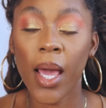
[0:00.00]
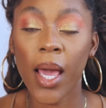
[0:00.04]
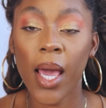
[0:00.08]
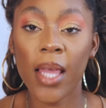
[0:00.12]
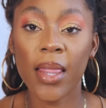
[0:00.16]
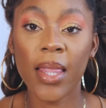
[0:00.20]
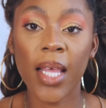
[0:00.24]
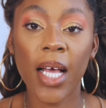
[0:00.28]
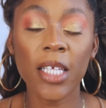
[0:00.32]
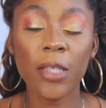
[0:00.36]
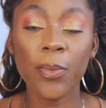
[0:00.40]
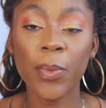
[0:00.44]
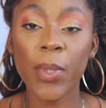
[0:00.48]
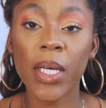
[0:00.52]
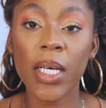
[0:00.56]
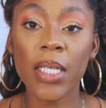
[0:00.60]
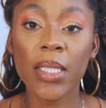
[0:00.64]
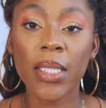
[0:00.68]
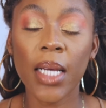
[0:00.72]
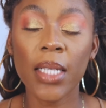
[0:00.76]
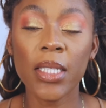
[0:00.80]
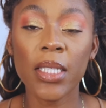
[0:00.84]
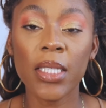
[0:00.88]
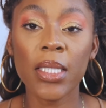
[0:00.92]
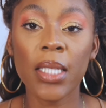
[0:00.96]
and that's
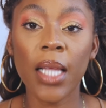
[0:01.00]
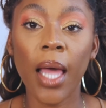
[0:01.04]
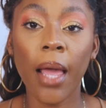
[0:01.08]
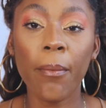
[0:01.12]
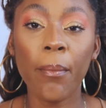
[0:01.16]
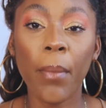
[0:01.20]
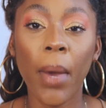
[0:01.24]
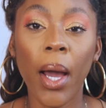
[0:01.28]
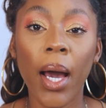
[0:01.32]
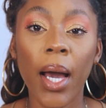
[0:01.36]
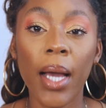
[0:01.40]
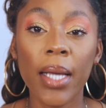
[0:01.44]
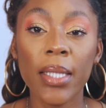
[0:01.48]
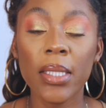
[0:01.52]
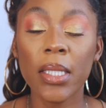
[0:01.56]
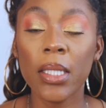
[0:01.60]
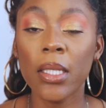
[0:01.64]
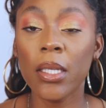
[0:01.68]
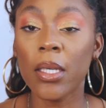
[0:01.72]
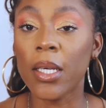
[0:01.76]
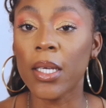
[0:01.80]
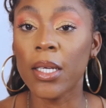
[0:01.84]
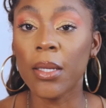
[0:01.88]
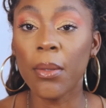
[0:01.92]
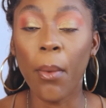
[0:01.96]
because I just like my eyes to
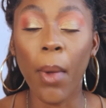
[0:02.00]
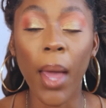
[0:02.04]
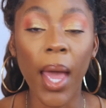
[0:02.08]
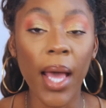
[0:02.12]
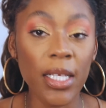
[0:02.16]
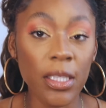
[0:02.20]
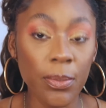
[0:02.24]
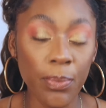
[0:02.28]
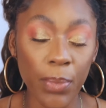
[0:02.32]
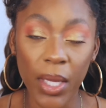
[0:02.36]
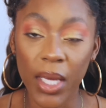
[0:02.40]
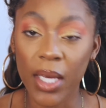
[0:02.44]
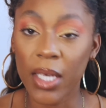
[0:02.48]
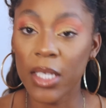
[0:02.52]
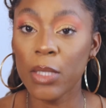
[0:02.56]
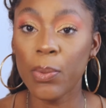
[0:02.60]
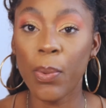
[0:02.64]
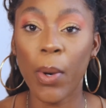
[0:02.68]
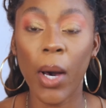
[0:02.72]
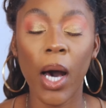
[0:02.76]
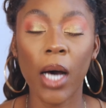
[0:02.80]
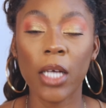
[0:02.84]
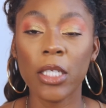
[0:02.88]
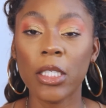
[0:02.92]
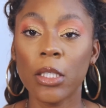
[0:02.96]
look as big as
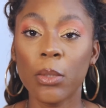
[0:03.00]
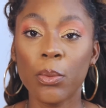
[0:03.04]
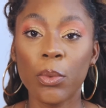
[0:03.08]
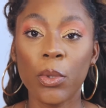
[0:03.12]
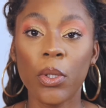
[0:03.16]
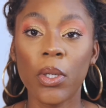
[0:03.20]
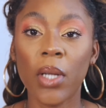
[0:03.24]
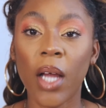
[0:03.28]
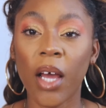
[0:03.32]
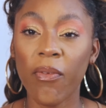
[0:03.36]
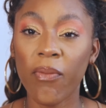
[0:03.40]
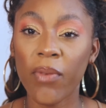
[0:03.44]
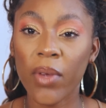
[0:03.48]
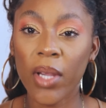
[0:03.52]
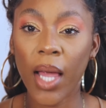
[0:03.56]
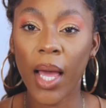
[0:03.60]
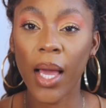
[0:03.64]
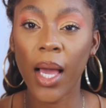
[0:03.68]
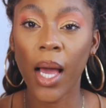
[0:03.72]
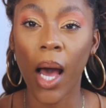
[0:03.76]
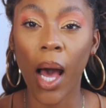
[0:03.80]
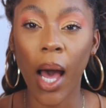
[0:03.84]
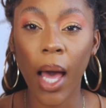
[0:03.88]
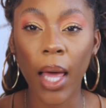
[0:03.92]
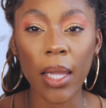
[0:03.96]
possible and I feel
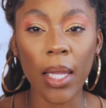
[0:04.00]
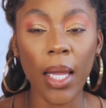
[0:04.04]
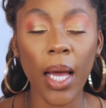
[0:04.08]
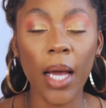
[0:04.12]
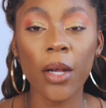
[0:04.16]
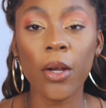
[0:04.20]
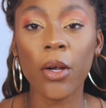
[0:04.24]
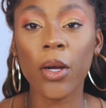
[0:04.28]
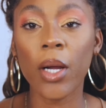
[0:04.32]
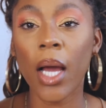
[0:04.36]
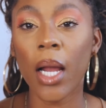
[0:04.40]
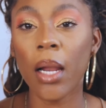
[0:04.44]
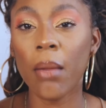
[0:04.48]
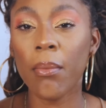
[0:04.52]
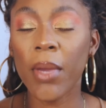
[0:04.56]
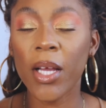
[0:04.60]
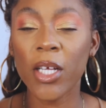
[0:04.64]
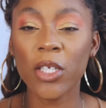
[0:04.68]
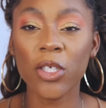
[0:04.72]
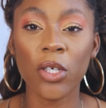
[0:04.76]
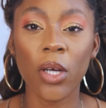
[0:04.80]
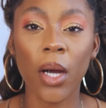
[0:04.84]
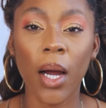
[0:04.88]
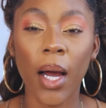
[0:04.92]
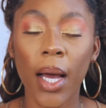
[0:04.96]
like eyeliner kind of
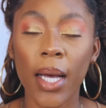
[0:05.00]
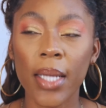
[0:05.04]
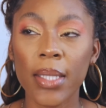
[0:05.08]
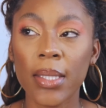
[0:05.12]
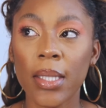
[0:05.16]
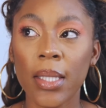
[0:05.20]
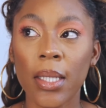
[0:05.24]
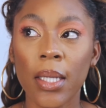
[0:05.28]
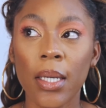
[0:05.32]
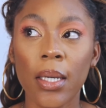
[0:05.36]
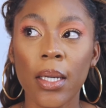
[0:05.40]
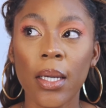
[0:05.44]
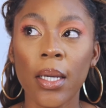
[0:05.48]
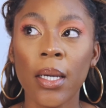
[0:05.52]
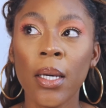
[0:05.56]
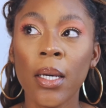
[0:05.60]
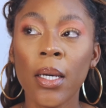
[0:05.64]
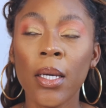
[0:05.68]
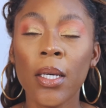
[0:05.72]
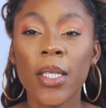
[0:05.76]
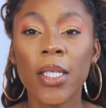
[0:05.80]
makes your eyes look